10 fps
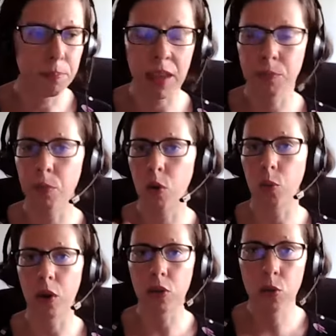take
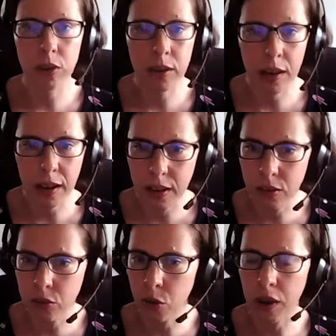more one-to-one
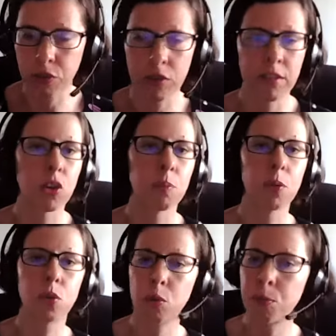clients, or you have to set up
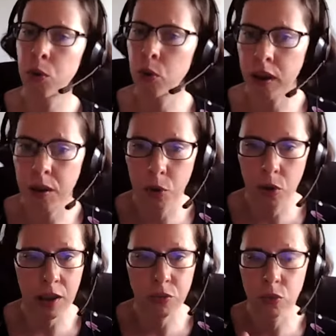a group program, or
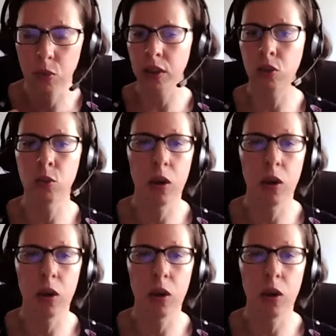you have to look into